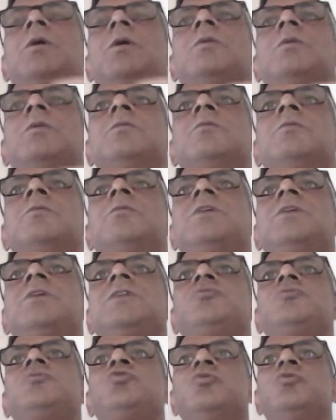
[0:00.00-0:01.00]

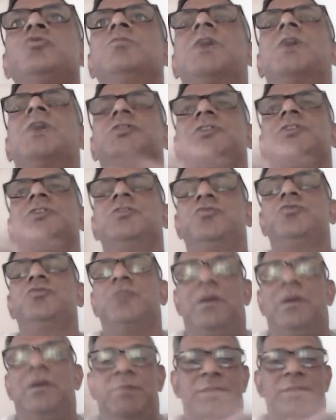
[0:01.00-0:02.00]
read too much into
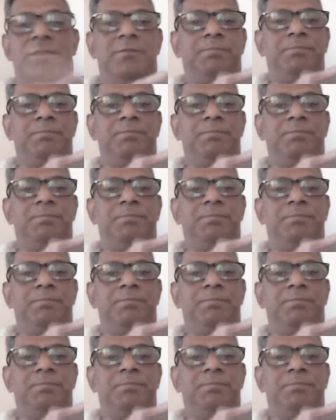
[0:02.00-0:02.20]
grammar.